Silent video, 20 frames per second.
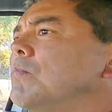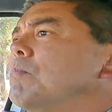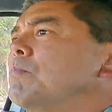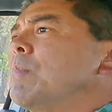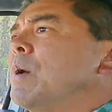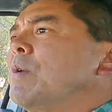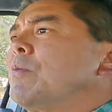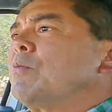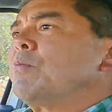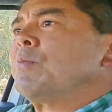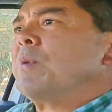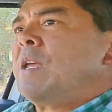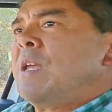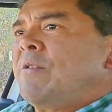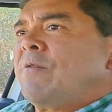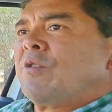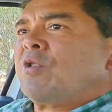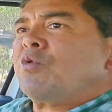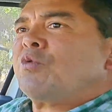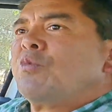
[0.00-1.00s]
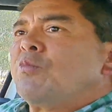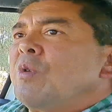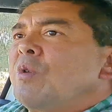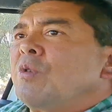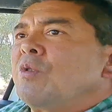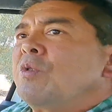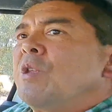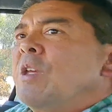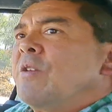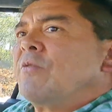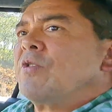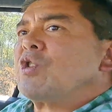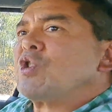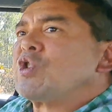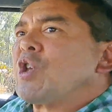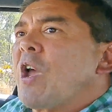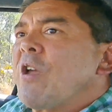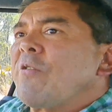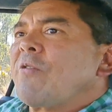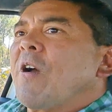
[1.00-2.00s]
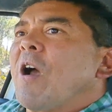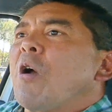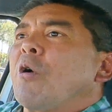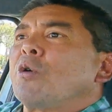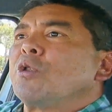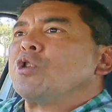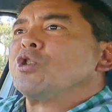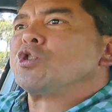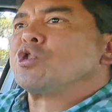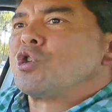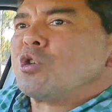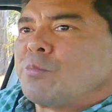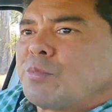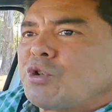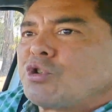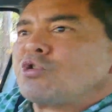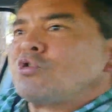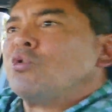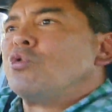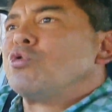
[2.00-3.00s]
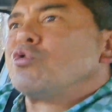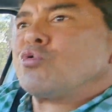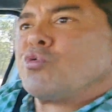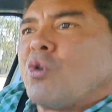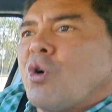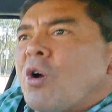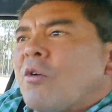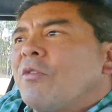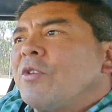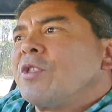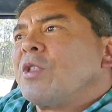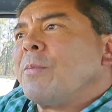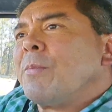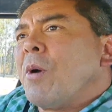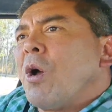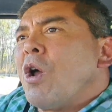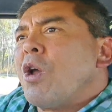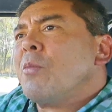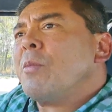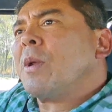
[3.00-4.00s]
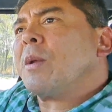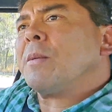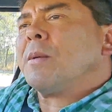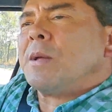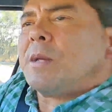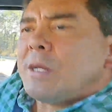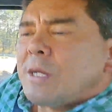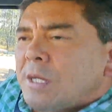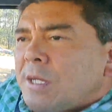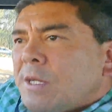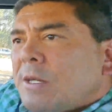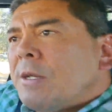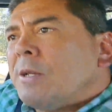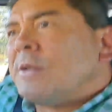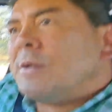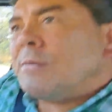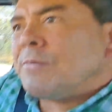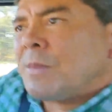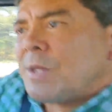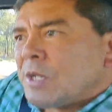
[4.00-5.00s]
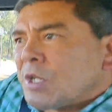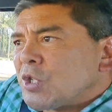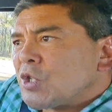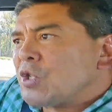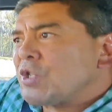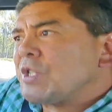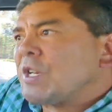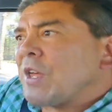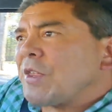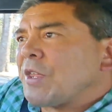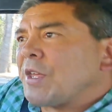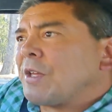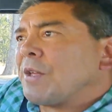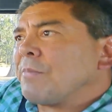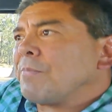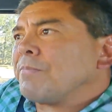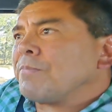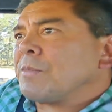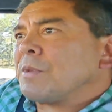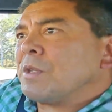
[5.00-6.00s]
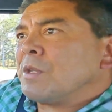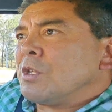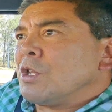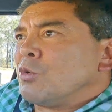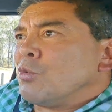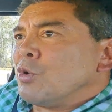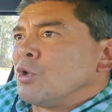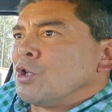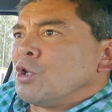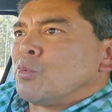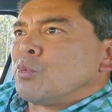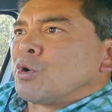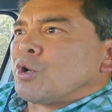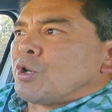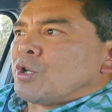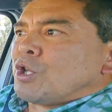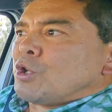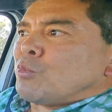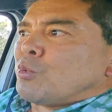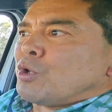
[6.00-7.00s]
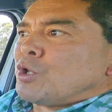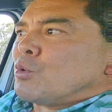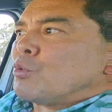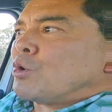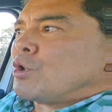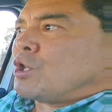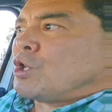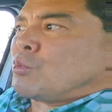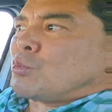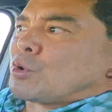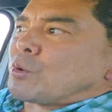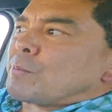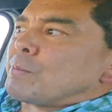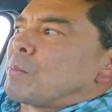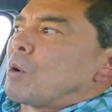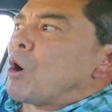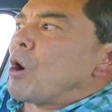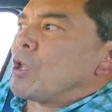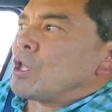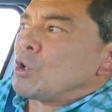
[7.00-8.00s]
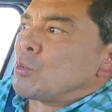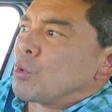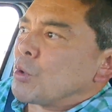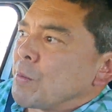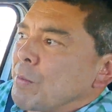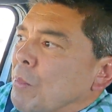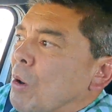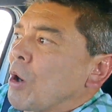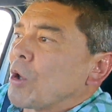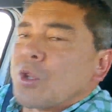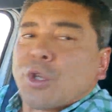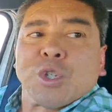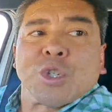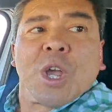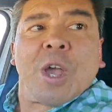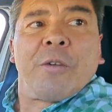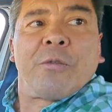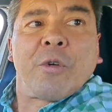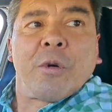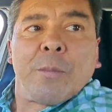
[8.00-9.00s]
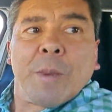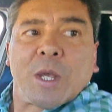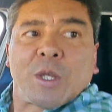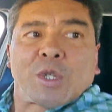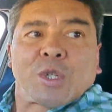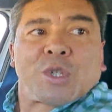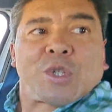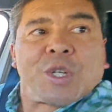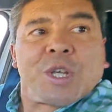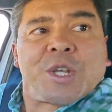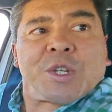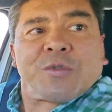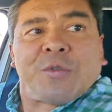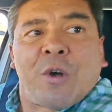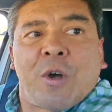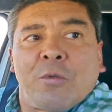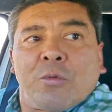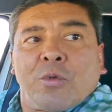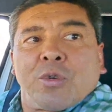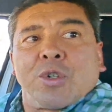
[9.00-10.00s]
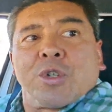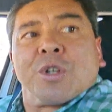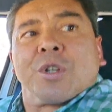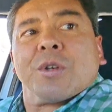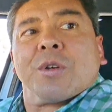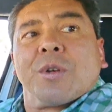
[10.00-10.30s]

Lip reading: But even so far on the super short drive at the moment, there's nothing. You wouldn't buy this over a Mazda CX-5, would you?